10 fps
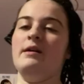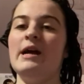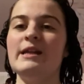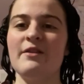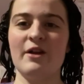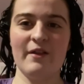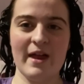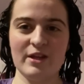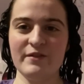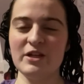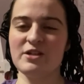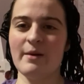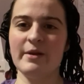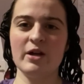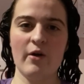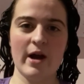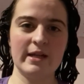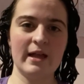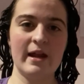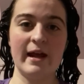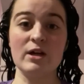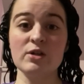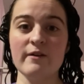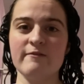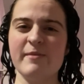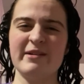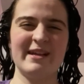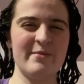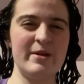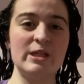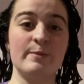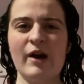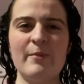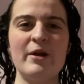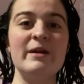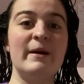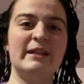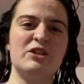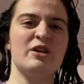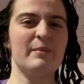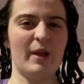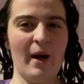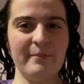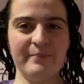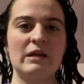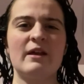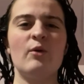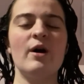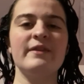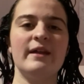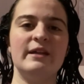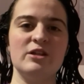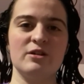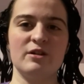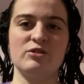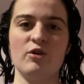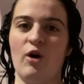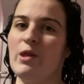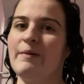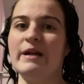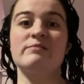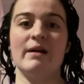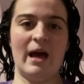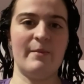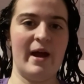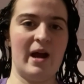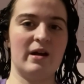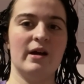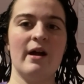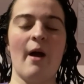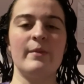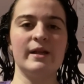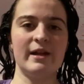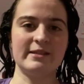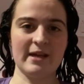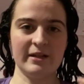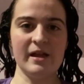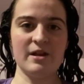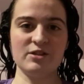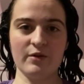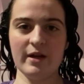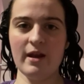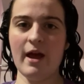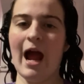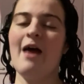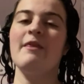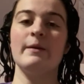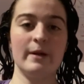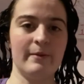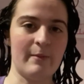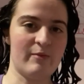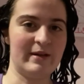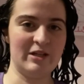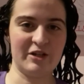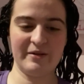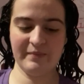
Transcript: And now that all that is finished, I'm going to go ahead and let it air dry for about 10 minutes before I put it in my t-shirt and plop, because I don't want that t-shirt to soak all the product right out of my hair. I'm going to let it settle in and soak in, and then I'm going to plop with my t-shirt.